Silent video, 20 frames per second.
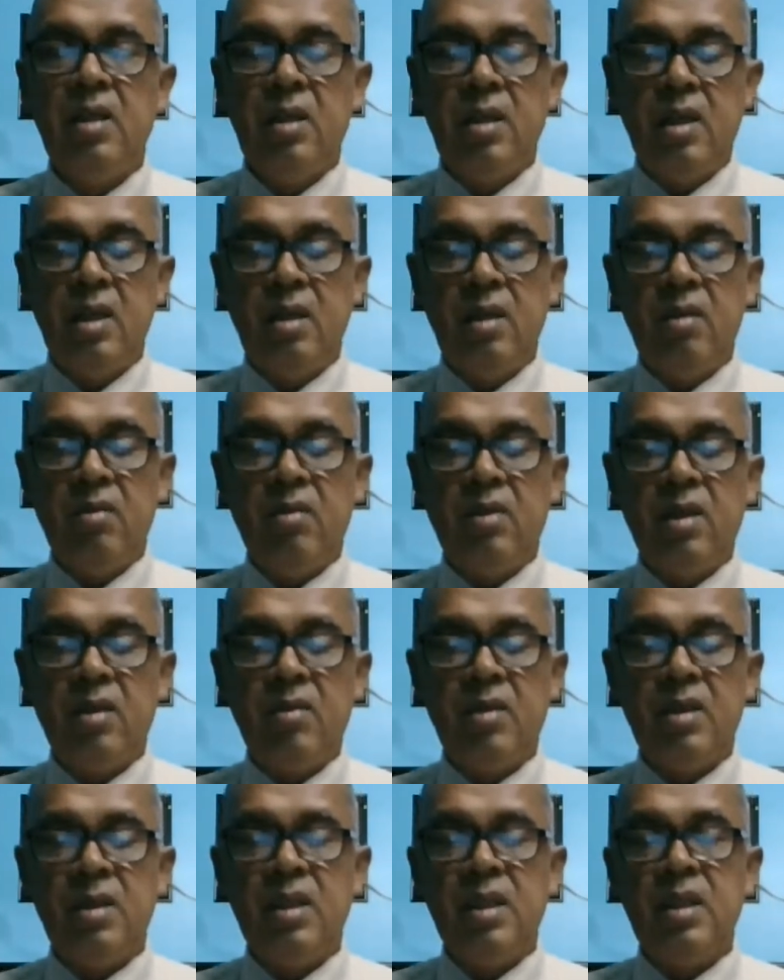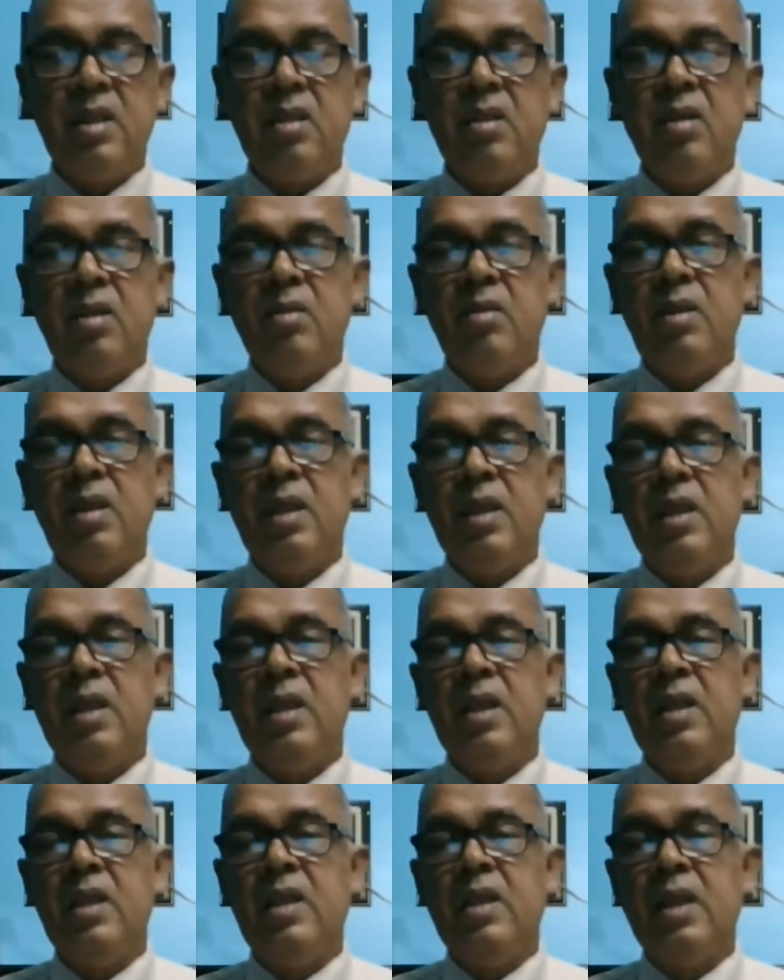The pharmacist of
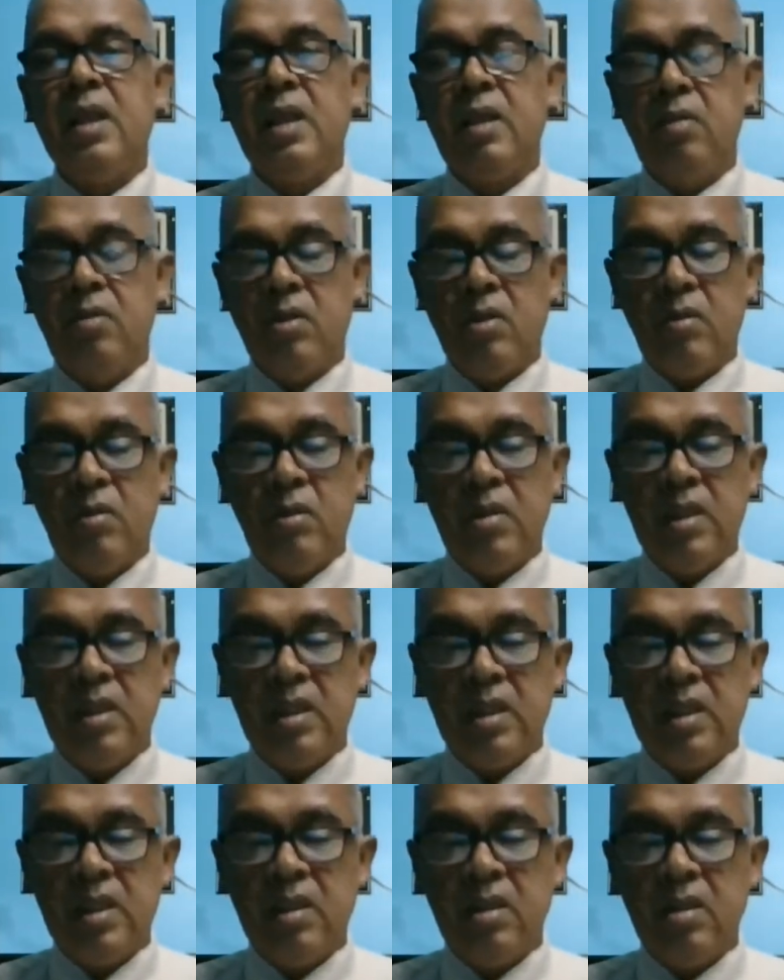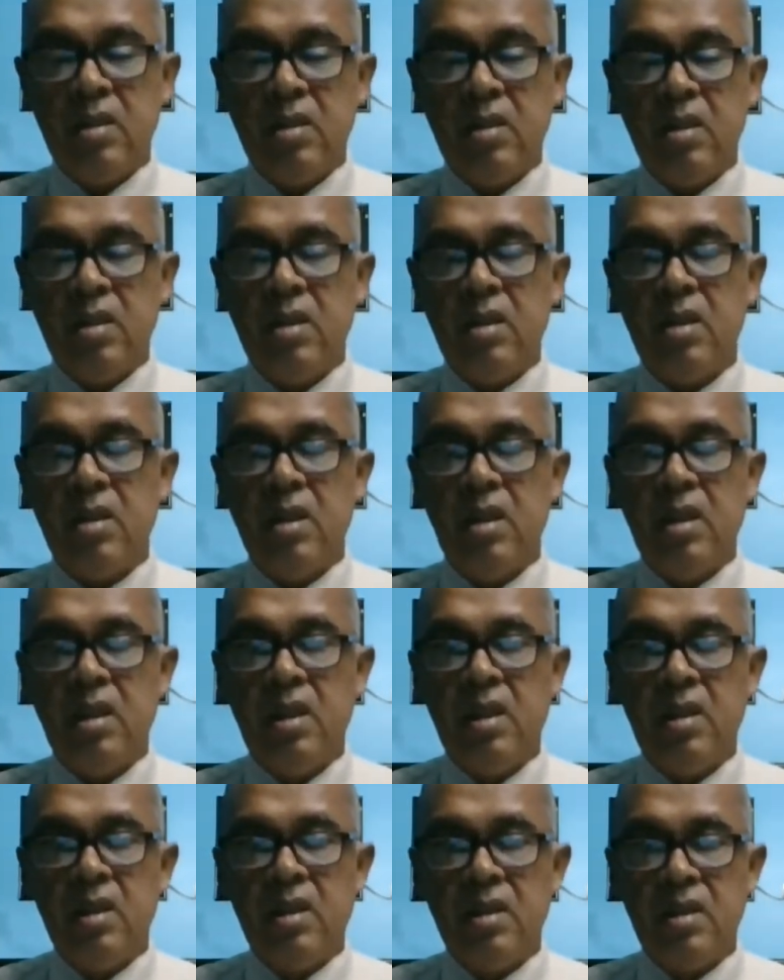the drug information
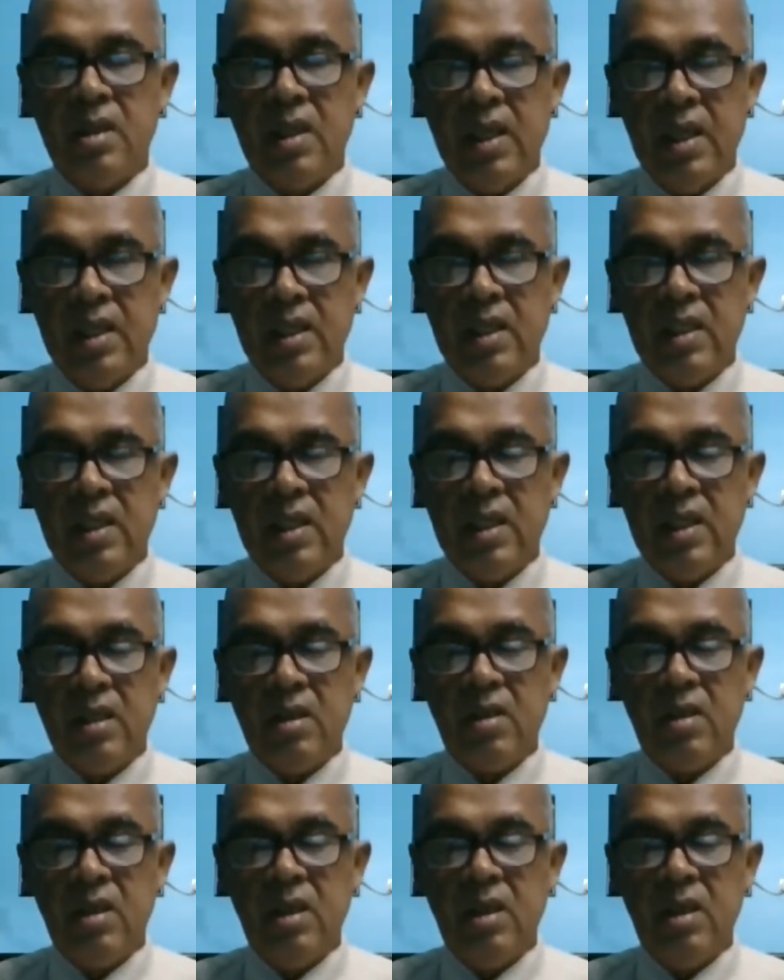center